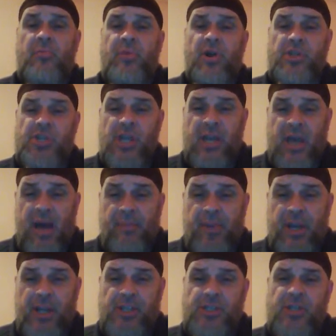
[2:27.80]
punching
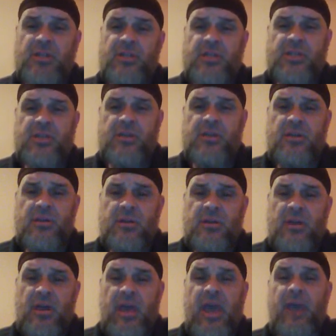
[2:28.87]
combinations,
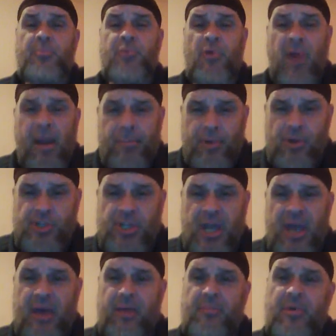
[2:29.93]
a proper
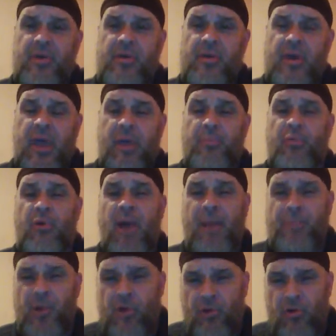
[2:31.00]
jab, a
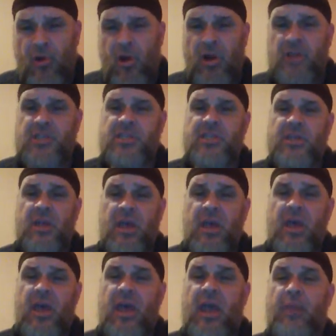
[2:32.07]
proper cross,
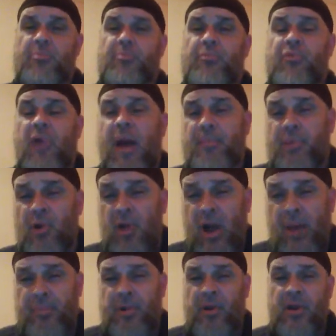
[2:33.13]
a proper
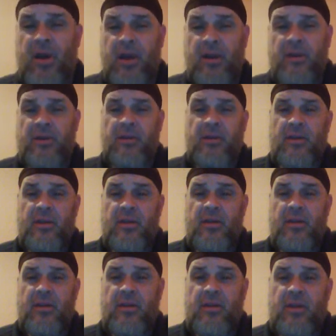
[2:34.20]
uppercut.
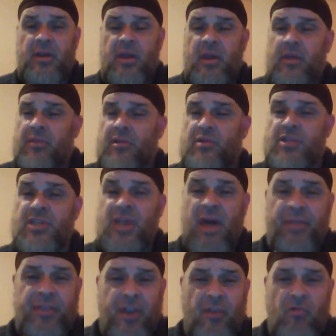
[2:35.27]
There's
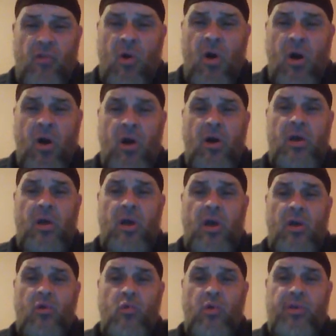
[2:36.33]
nothing wrong
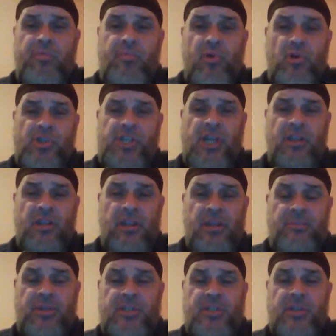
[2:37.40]
with pushing the
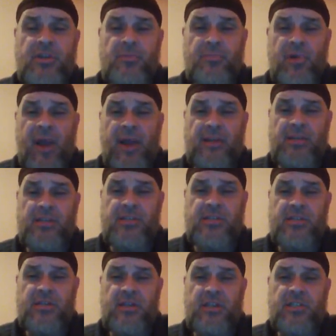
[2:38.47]
limits in your
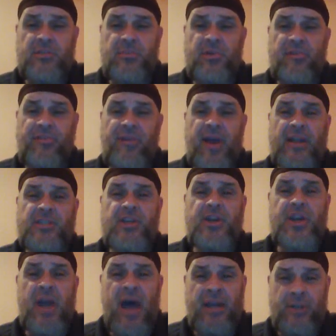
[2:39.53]
practice. As a matter of fact, to
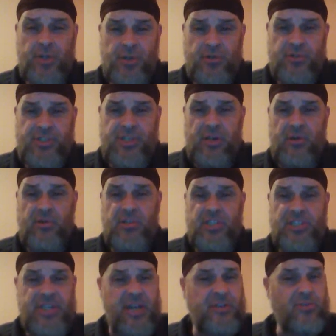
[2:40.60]
not do so is
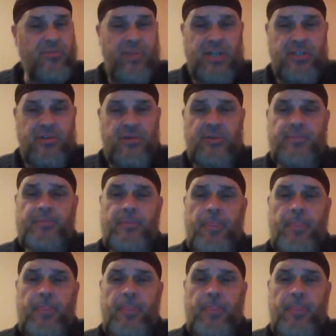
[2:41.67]
detrimental.